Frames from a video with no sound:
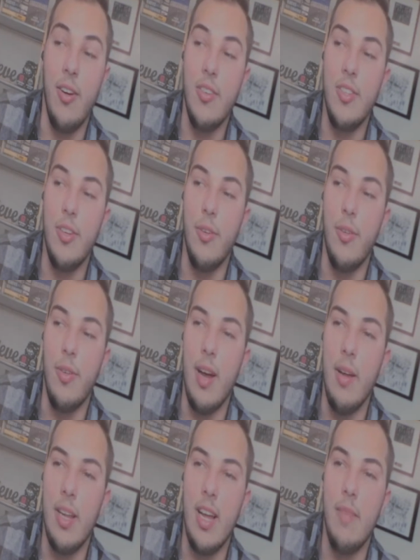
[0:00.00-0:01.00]
also,
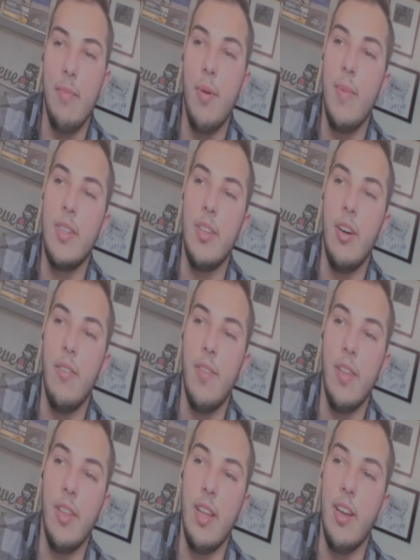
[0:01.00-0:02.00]
I kind of put myself
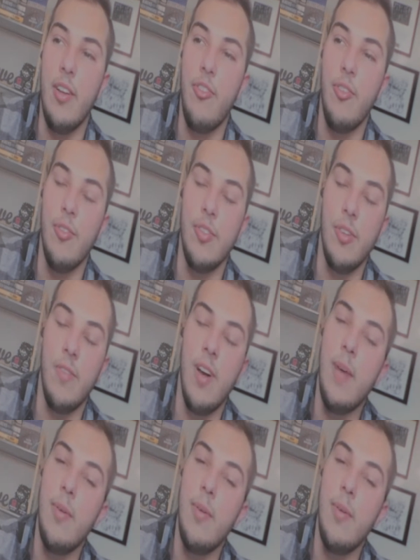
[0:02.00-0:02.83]
in their shoes. So if I